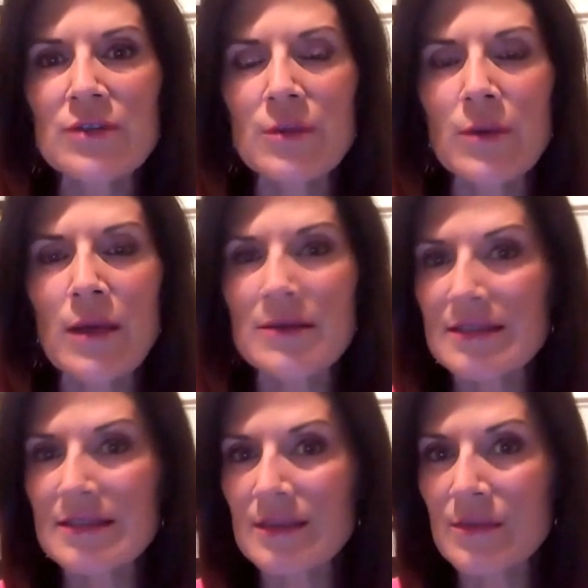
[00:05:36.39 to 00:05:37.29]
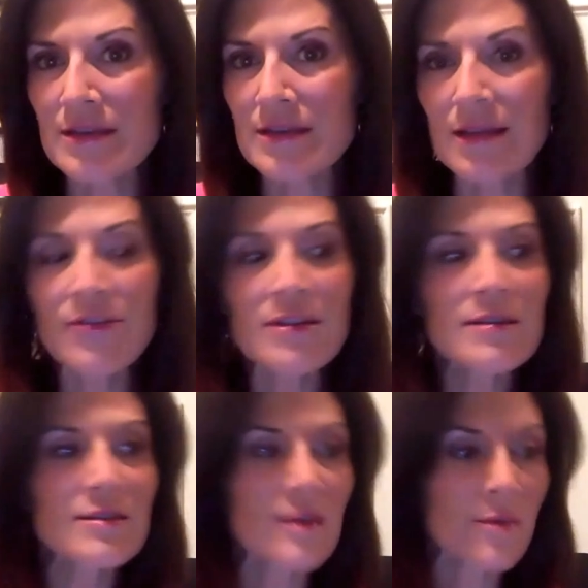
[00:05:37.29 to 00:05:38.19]
When I was at CBS 11,
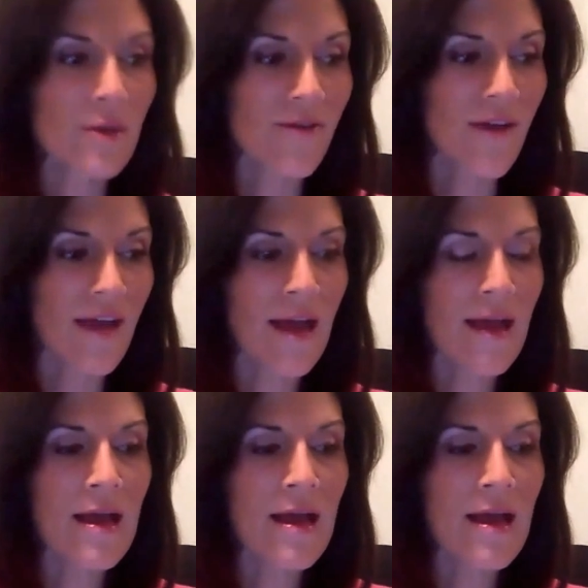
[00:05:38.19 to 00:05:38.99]
WFAA,